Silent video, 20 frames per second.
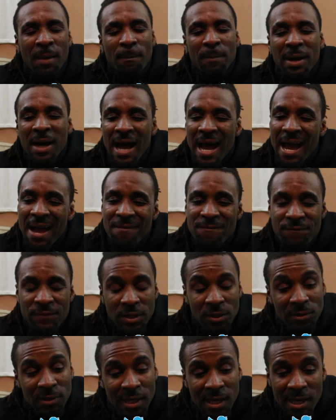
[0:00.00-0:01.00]
But I
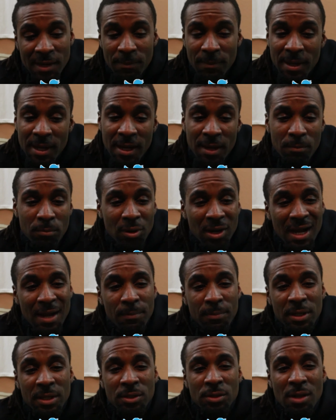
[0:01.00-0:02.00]
feel like man, bro,
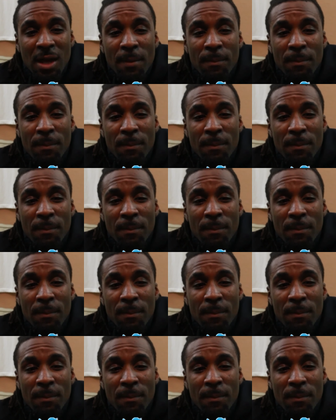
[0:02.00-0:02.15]
I've been